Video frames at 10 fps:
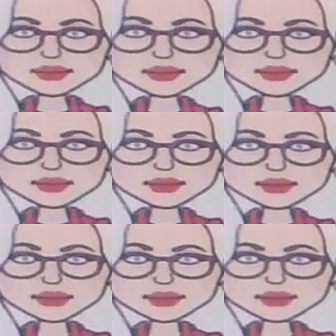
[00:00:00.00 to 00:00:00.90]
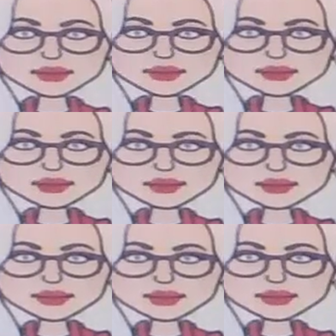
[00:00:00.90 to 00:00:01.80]

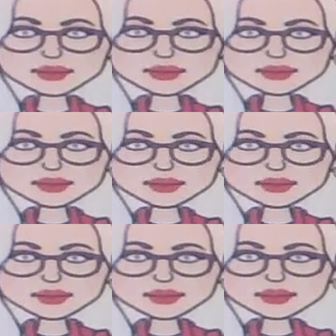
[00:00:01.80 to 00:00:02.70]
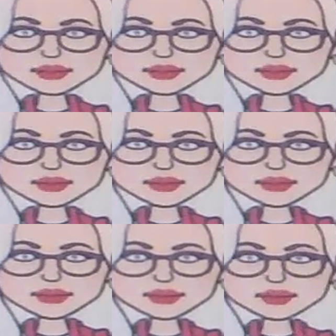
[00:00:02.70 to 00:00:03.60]

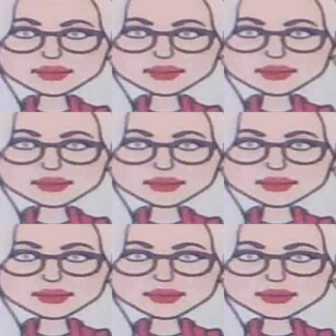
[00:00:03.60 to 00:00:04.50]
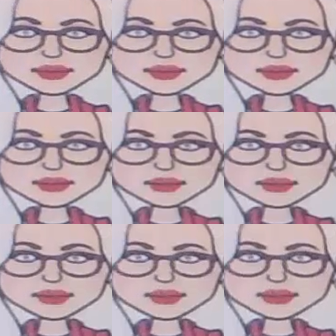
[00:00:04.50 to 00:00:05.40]

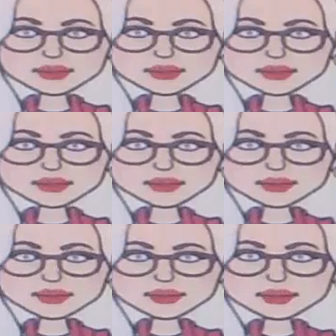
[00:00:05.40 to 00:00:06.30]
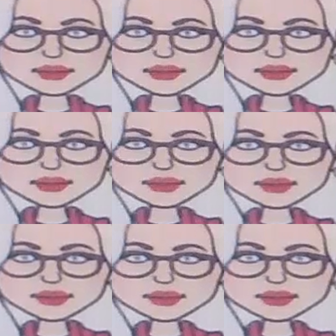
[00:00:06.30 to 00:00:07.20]

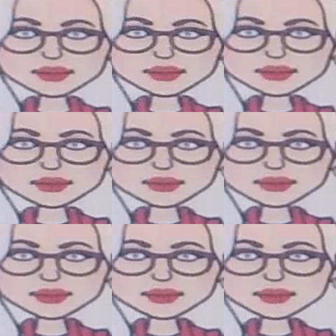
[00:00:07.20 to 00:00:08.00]
No words are spoken by the person on screen.